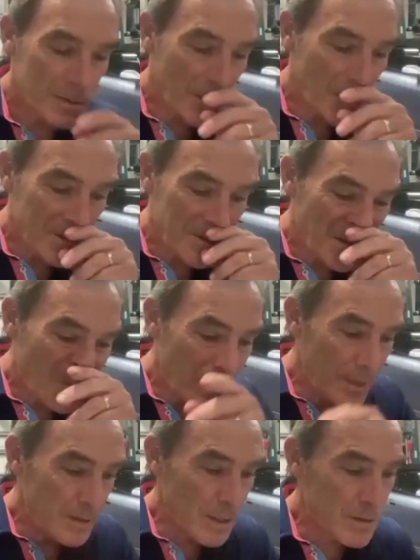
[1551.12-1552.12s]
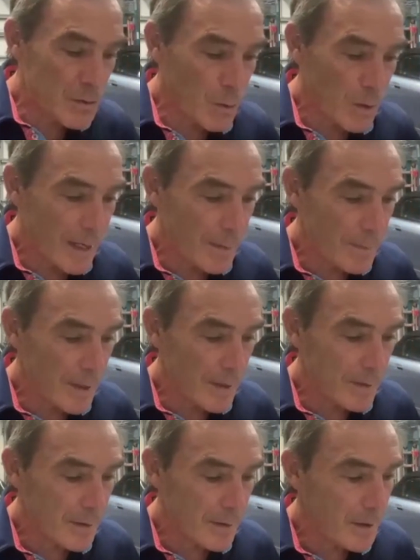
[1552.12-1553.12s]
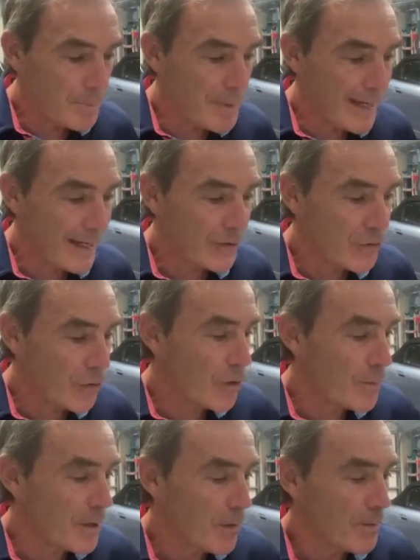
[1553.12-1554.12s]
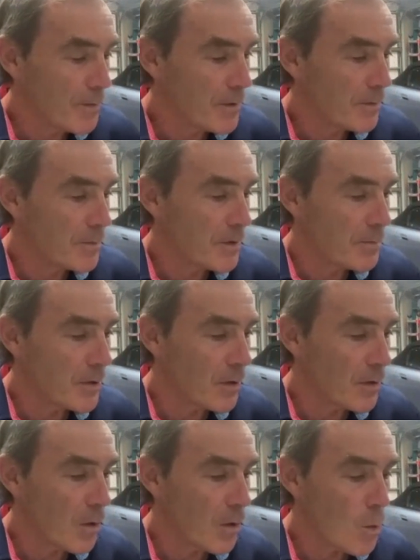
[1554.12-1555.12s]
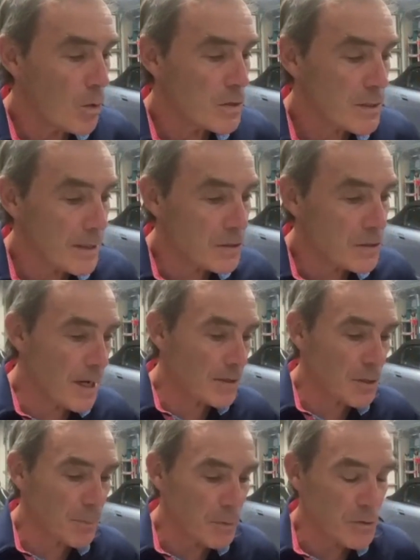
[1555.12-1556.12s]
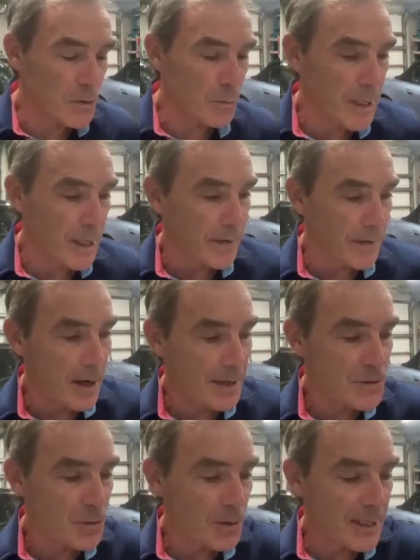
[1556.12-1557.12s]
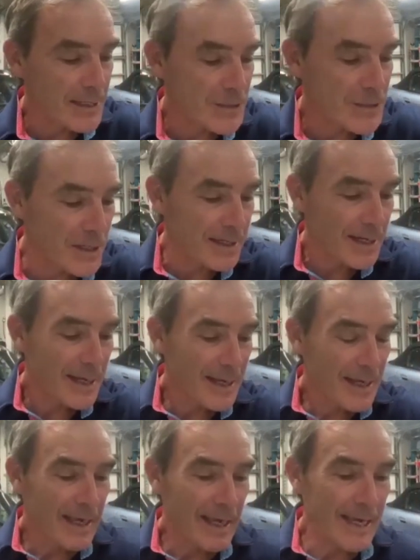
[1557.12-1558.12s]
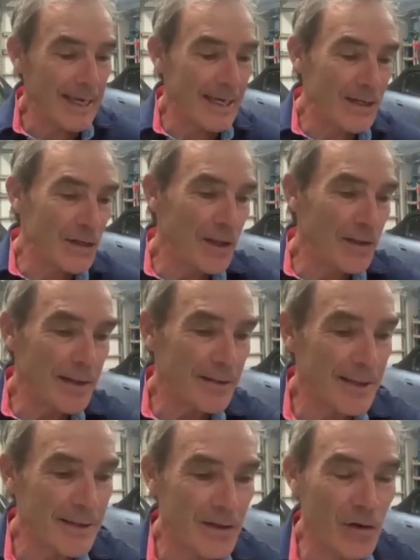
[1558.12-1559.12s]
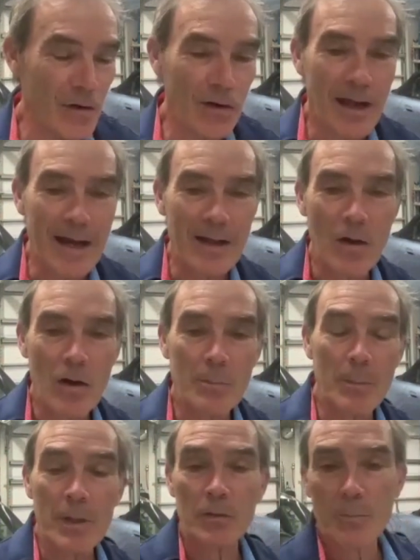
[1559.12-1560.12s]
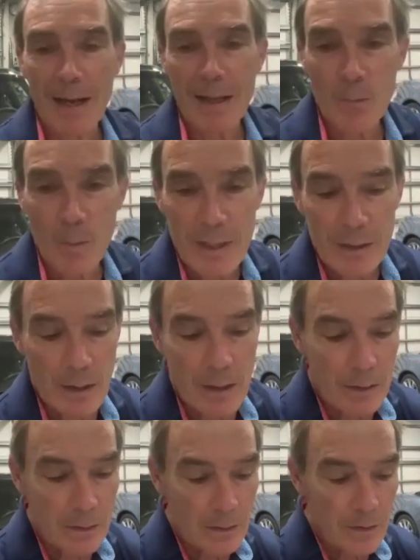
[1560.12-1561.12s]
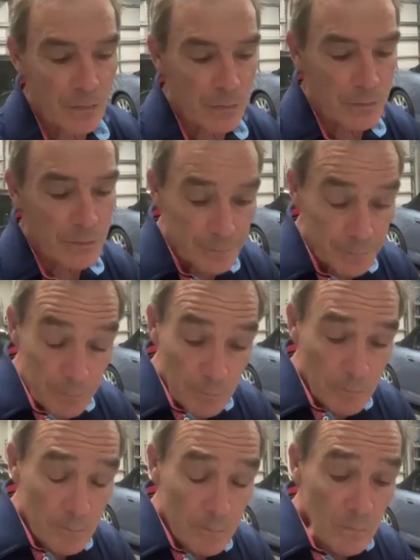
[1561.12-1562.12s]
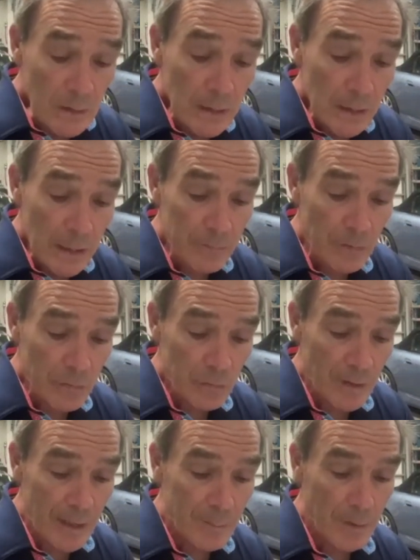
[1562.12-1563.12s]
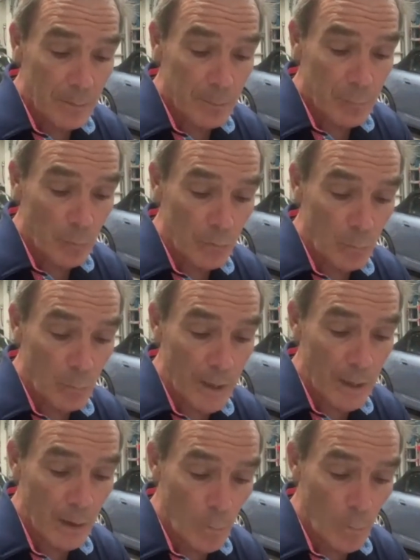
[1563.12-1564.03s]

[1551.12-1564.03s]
of course, it's sort of like a betting term. The horse that's not supposed to win and the odds are against it. And there are a lot of automobiles. And by the way, listeners, if this segment pulls well, it